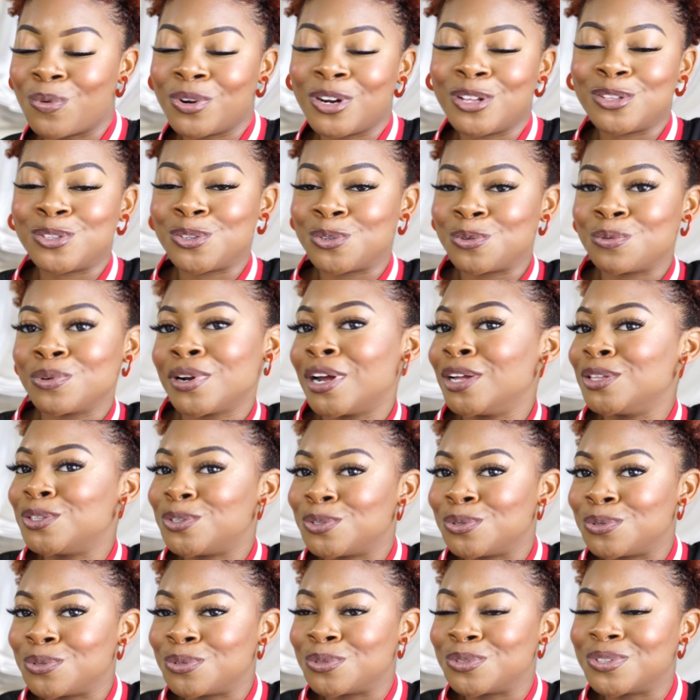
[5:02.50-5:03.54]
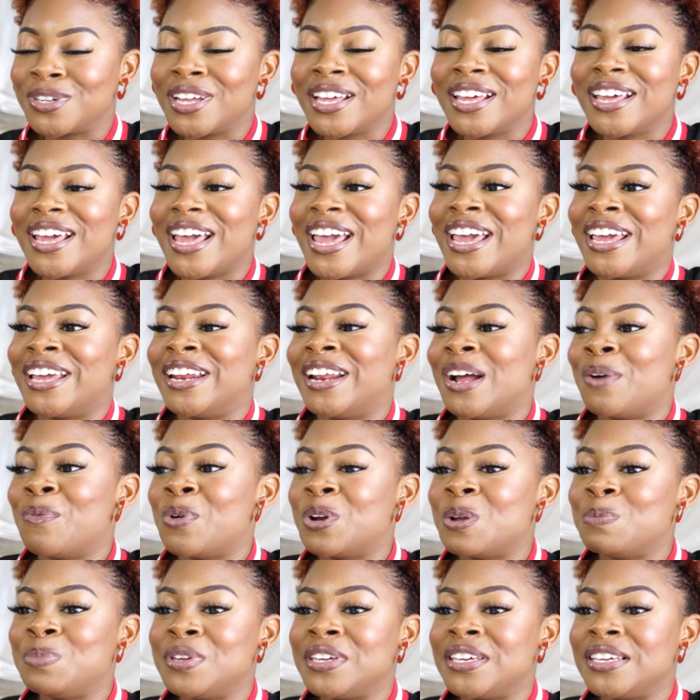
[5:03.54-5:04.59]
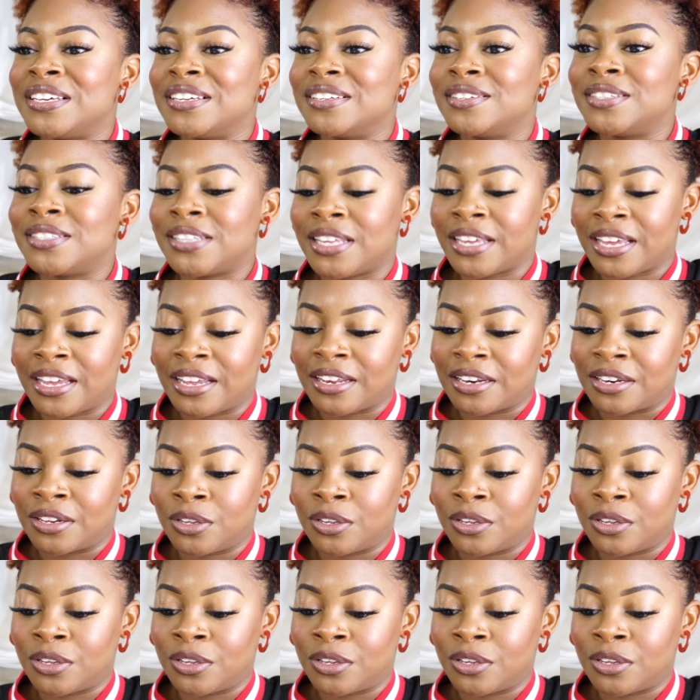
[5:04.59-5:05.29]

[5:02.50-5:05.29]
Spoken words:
want to do what I do, and I want to be seen,